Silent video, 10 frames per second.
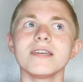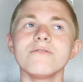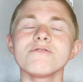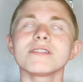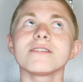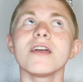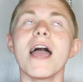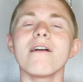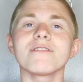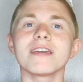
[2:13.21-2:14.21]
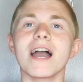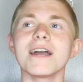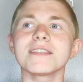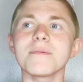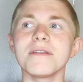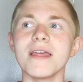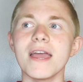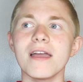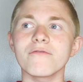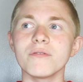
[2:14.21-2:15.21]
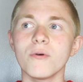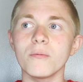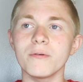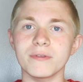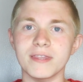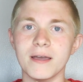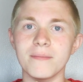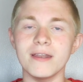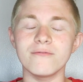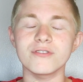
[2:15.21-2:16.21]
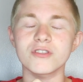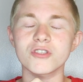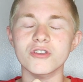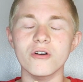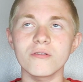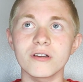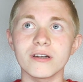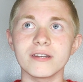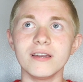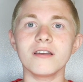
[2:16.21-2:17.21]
It was everything. I spent every moment with them and it was so good.